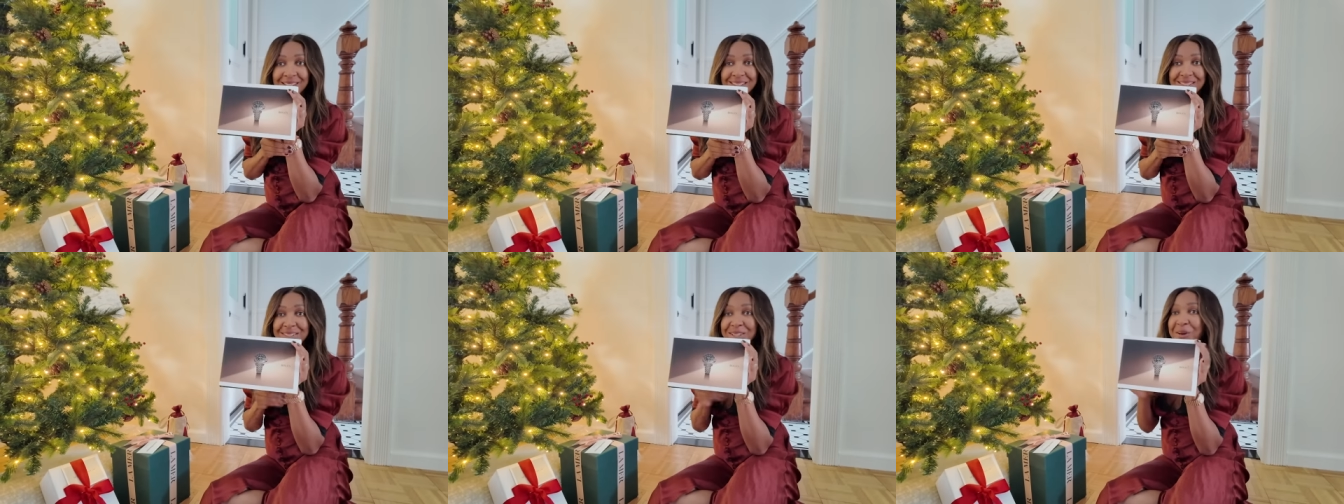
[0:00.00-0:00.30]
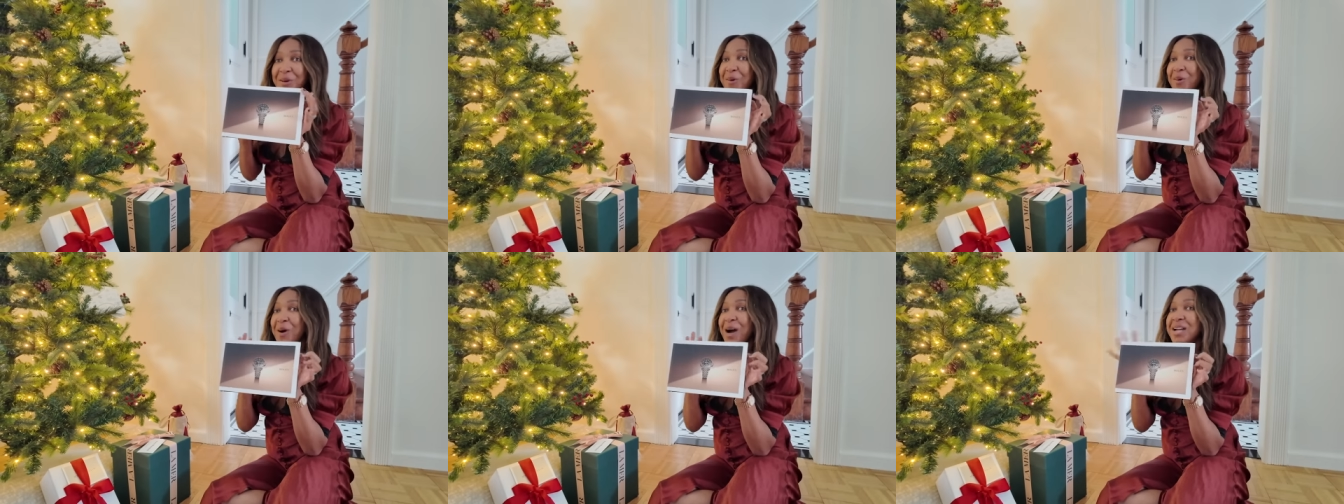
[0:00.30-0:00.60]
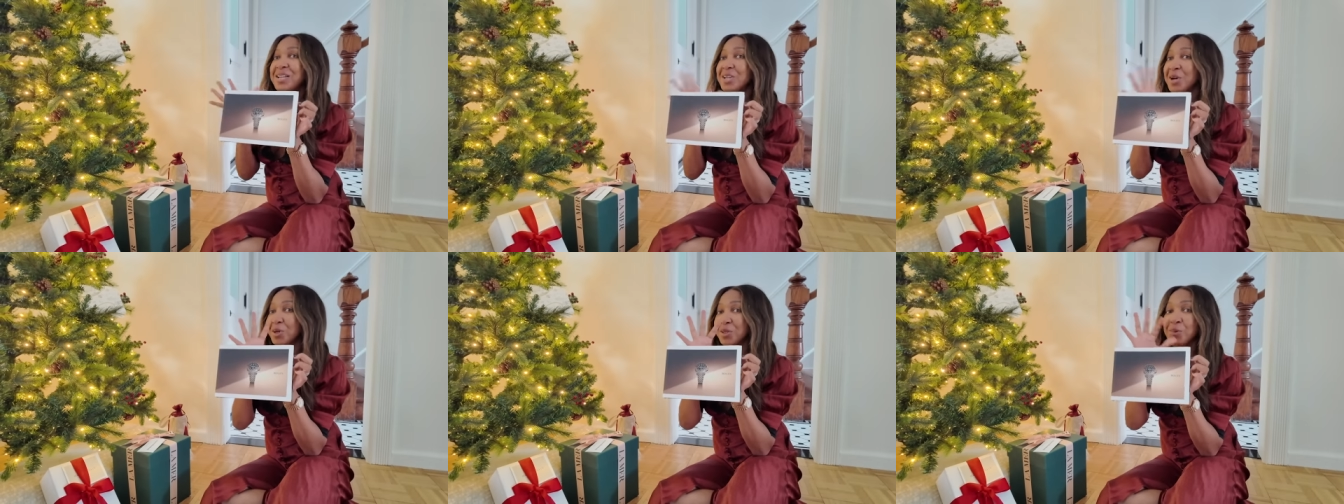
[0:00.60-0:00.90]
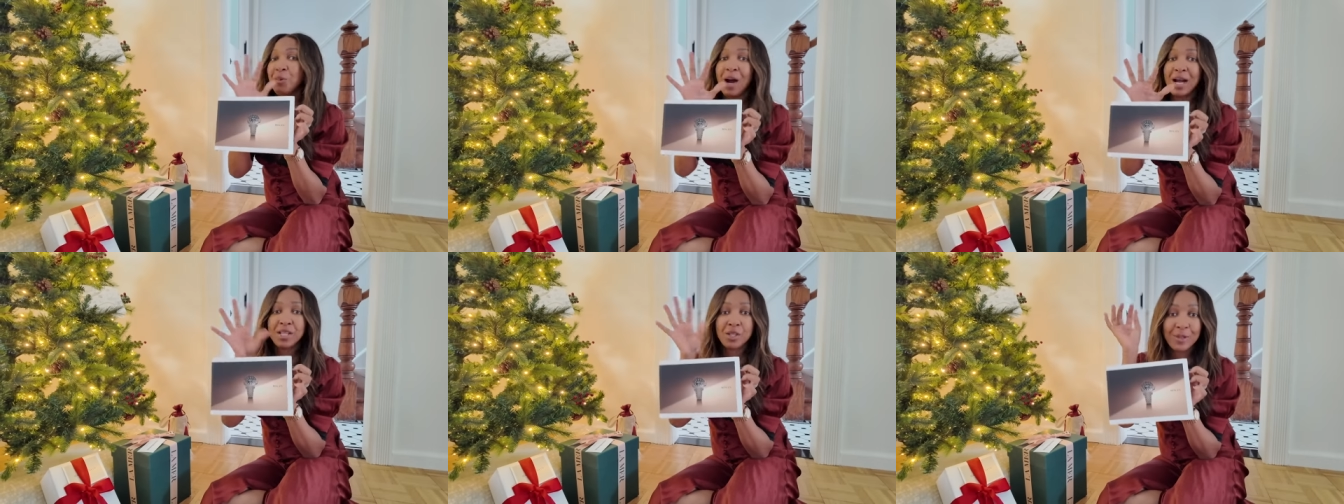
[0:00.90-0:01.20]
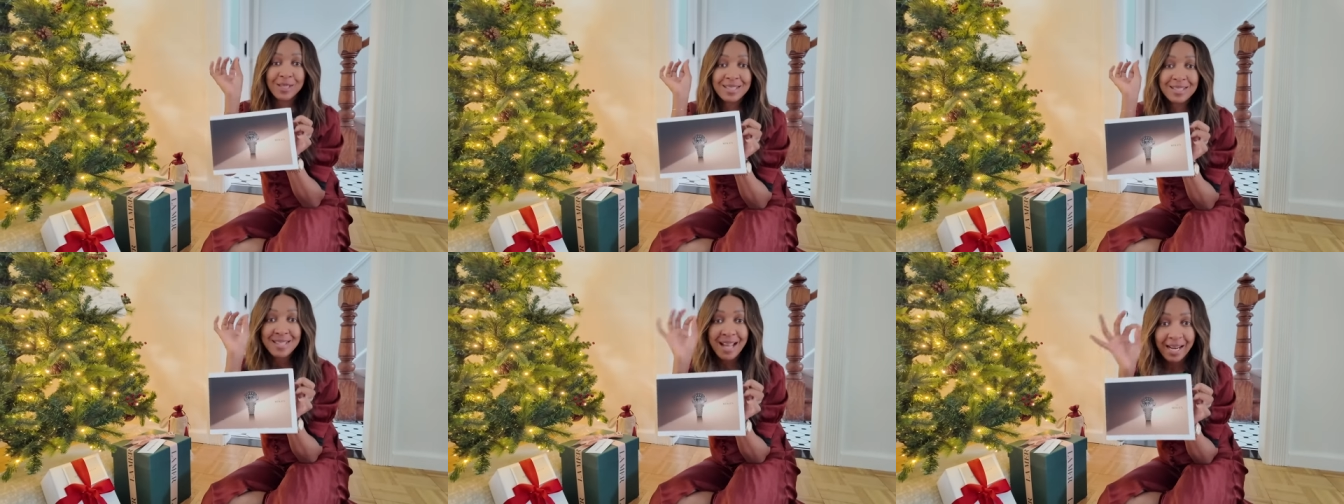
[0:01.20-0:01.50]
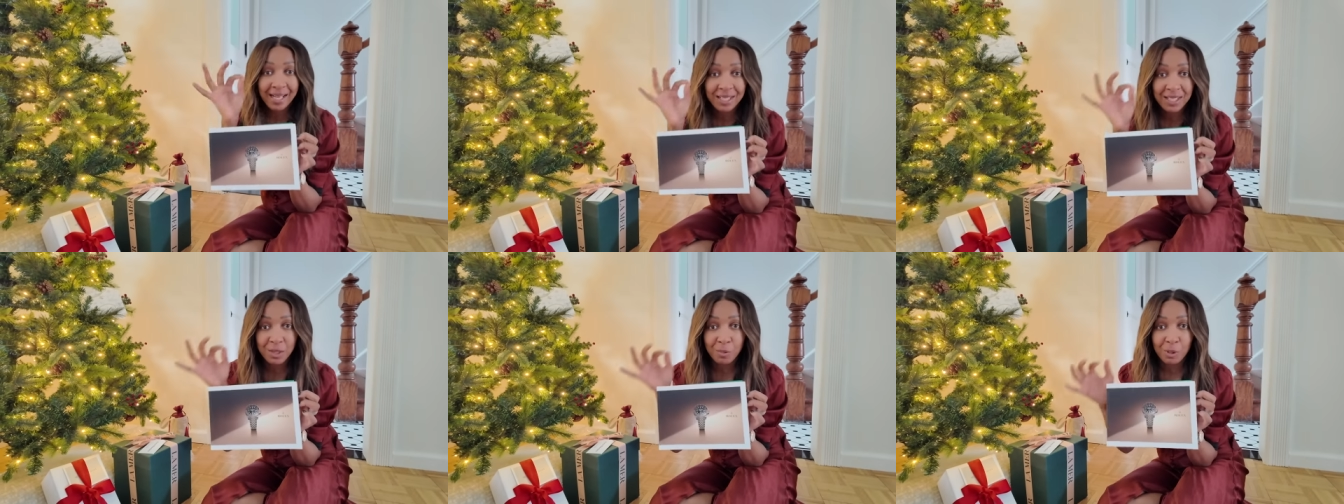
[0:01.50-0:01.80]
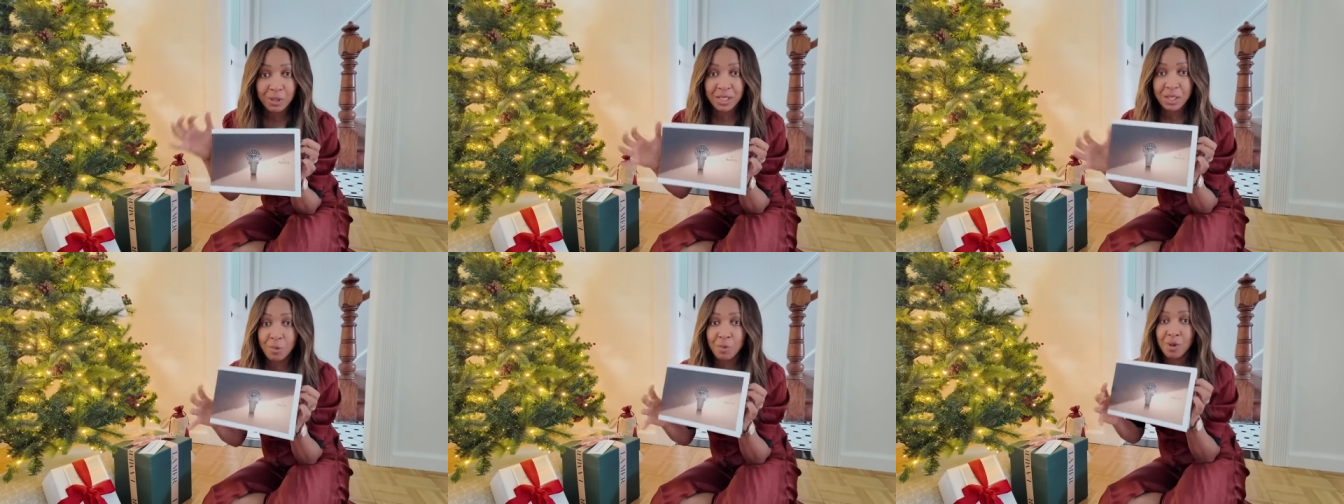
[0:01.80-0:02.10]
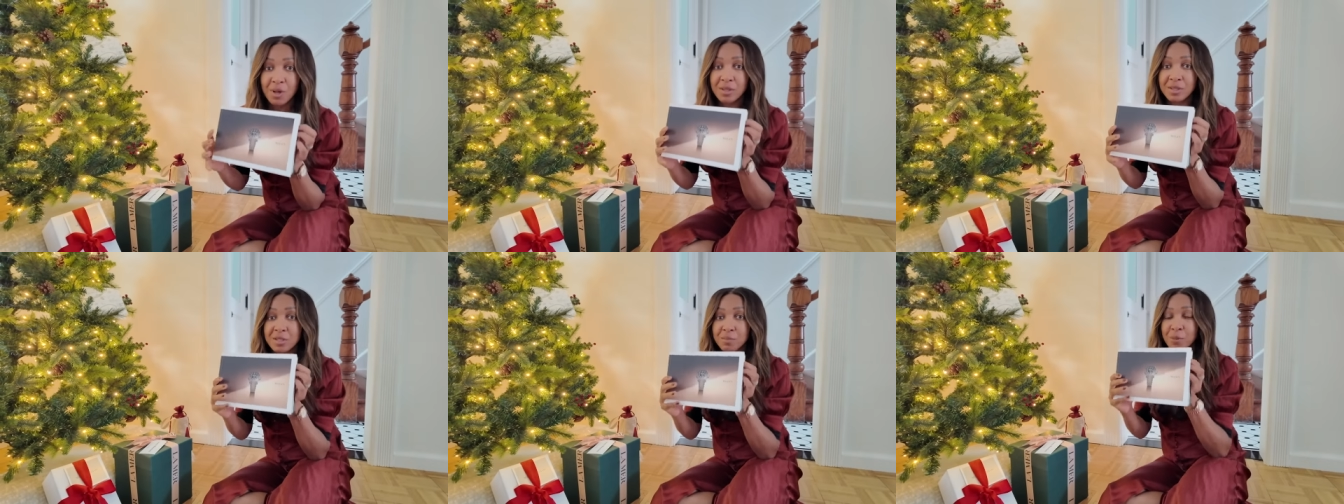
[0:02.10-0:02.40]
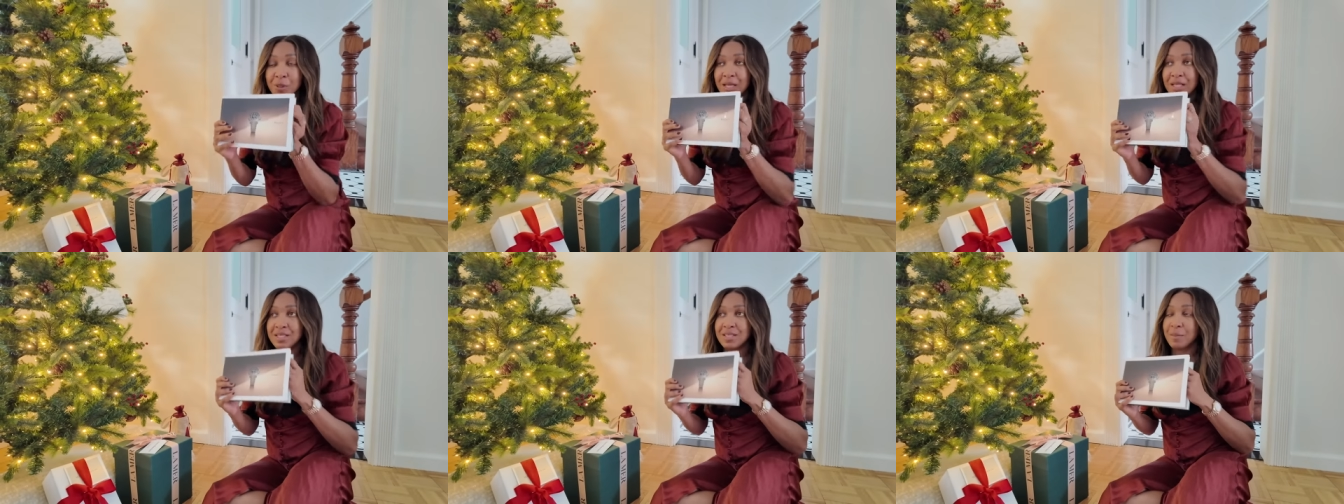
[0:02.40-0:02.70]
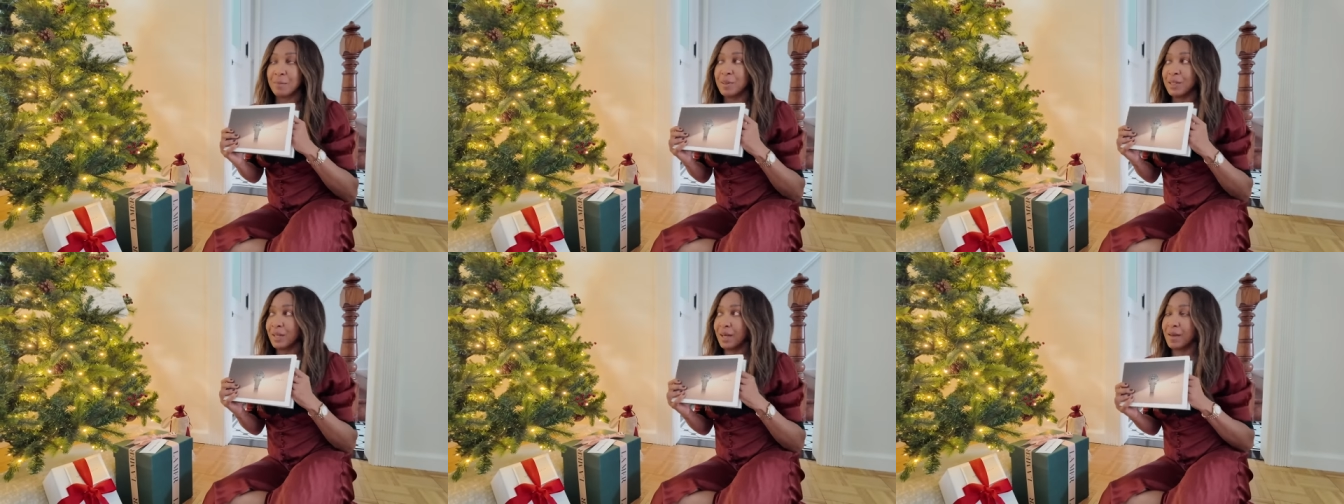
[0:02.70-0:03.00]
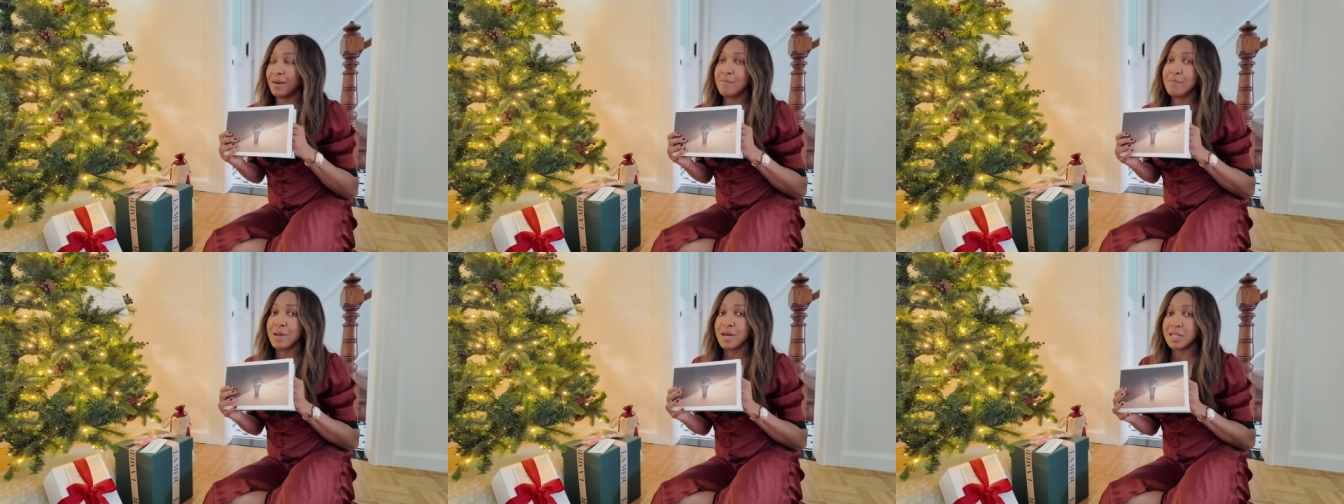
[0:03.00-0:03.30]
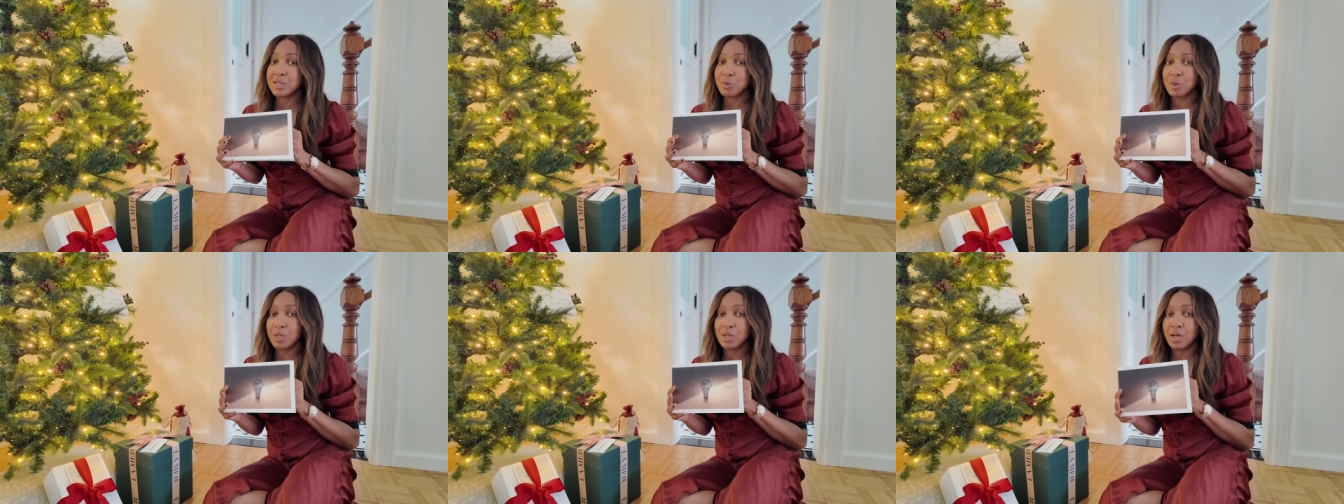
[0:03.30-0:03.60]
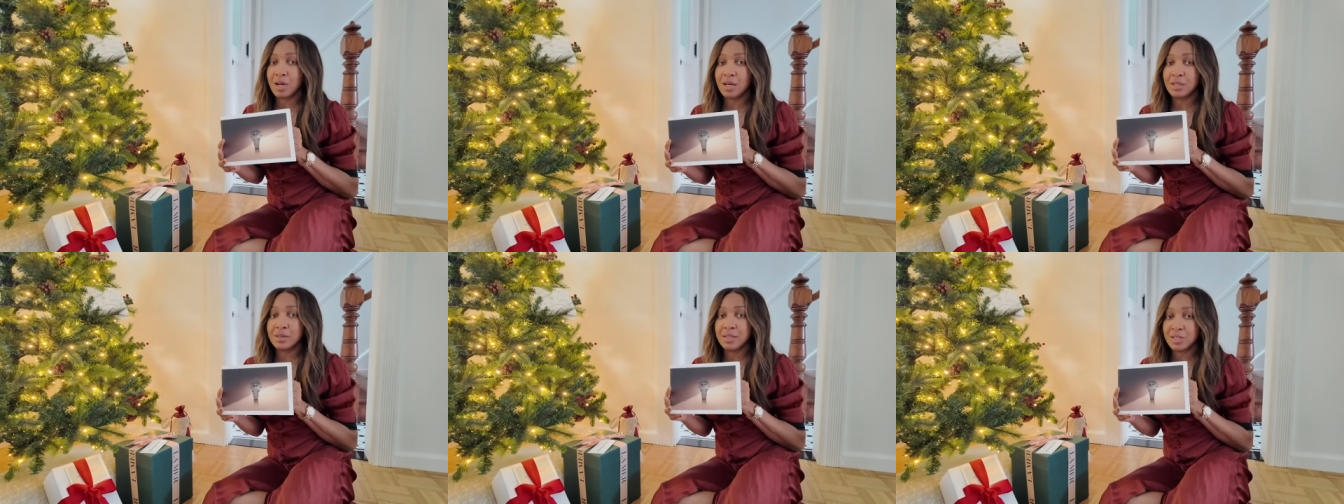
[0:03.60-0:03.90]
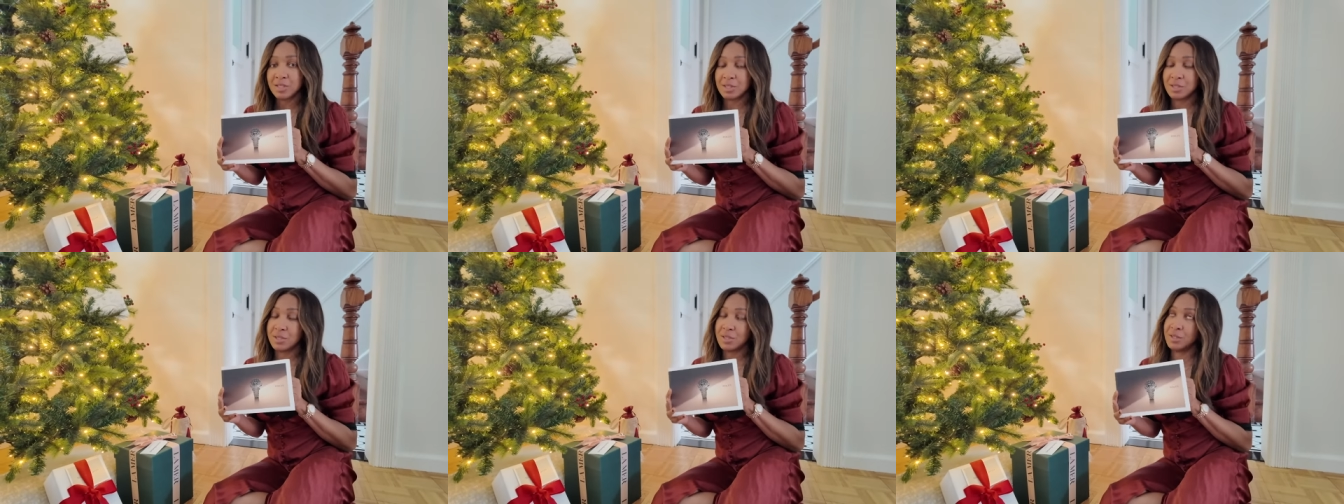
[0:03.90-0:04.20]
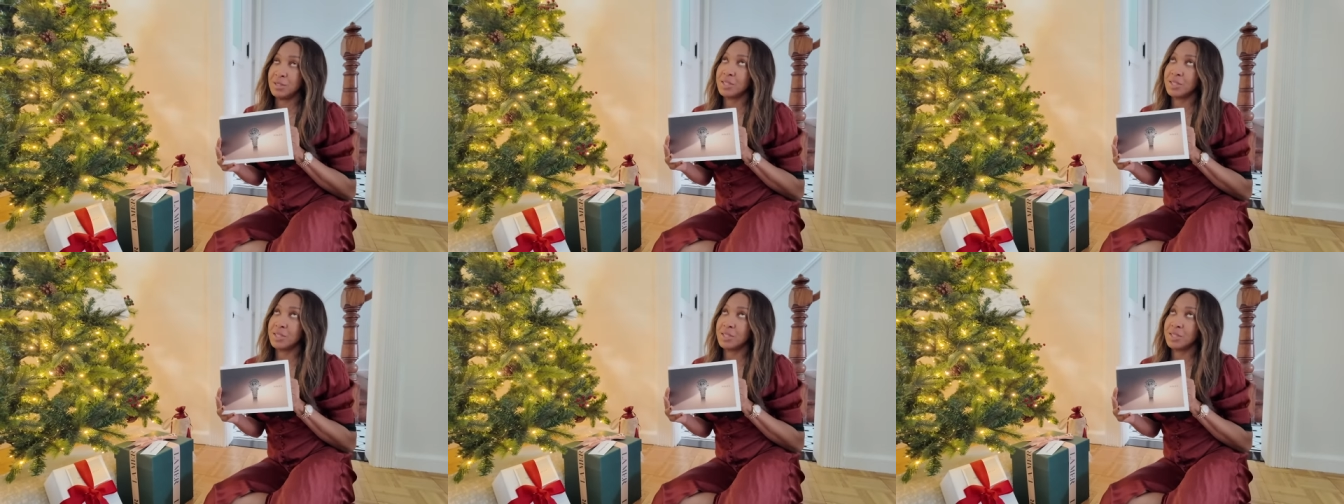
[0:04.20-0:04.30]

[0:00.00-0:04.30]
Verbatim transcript: So I know the, I know exactly the one he wants, but it's a bit like Hermes where you can't literally,